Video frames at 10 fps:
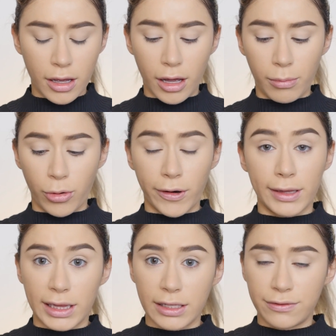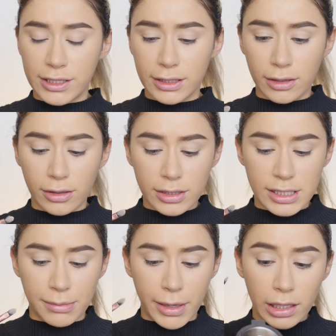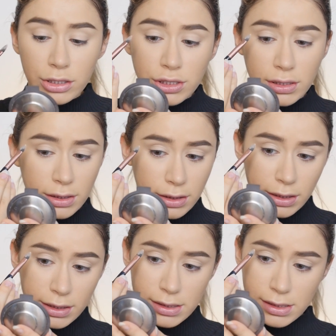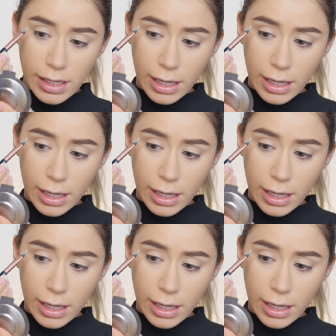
a more lifted look to match Lili's